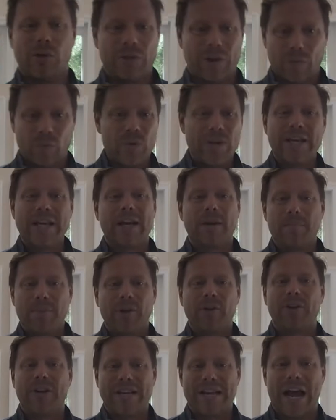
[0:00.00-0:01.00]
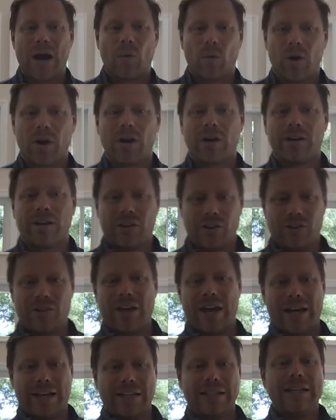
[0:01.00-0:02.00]
that we get to build a network
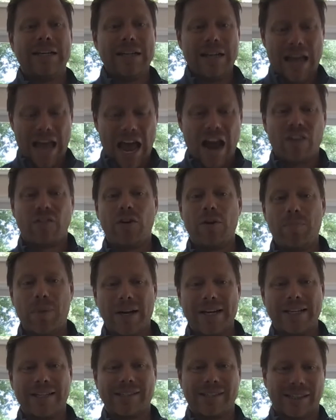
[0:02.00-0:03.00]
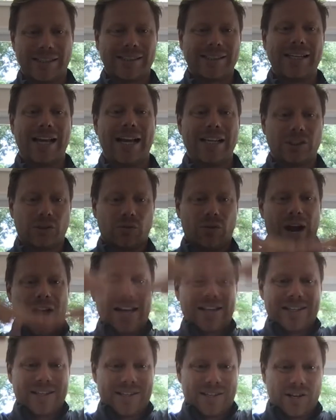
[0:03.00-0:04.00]
that everybody's success
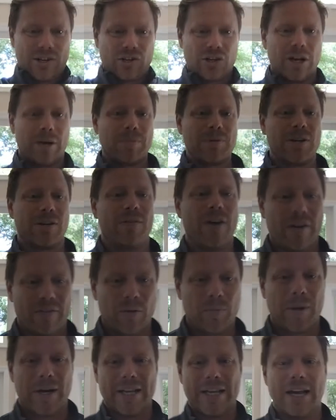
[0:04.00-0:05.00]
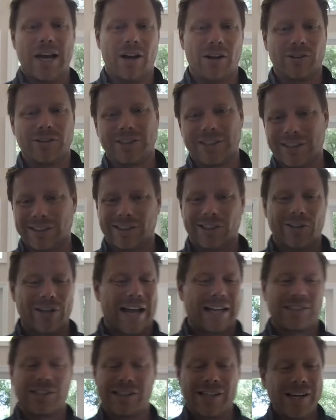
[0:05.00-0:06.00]
rises the ships of everybody else. And so
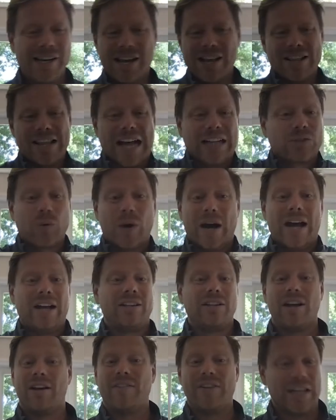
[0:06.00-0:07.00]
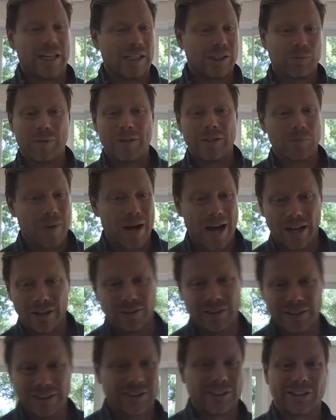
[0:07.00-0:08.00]
that's, that's why I love eXp's model.
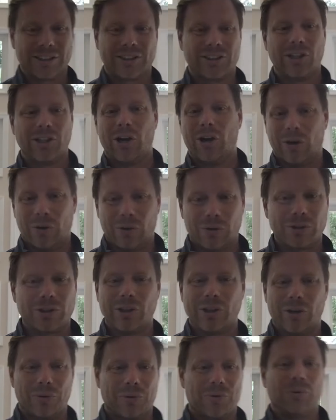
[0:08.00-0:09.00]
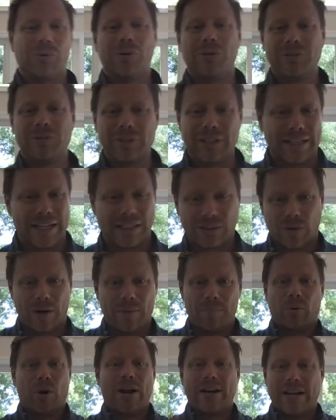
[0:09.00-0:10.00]
It's just so, so cool. And that's why
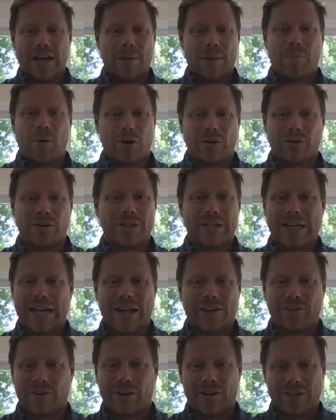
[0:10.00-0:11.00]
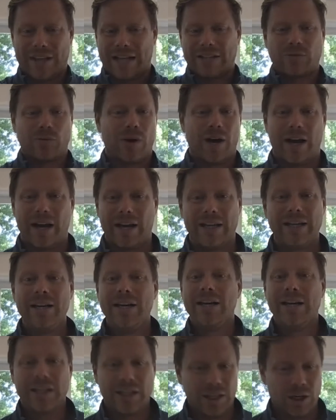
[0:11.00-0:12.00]
Brent and I partnered together. And that's why,
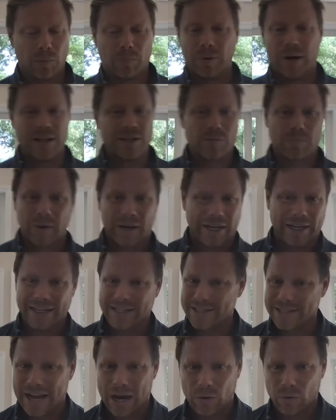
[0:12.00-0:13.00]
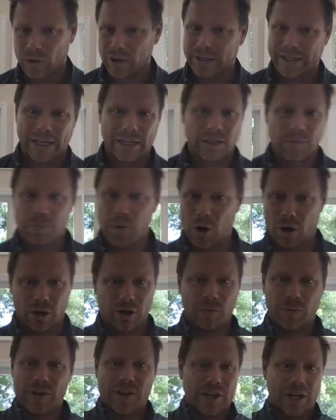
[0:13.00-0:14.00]
you know, Brent's bringing his network in to
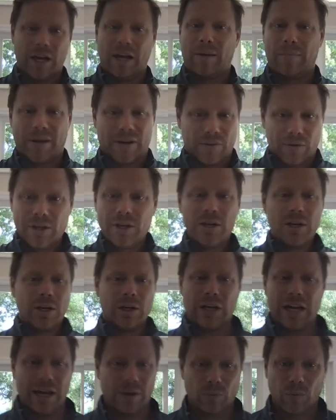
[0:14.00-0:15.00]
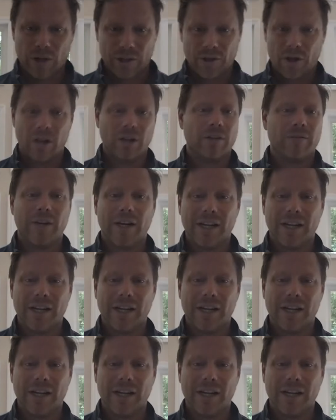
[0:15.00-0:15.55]
partner with him and and with all of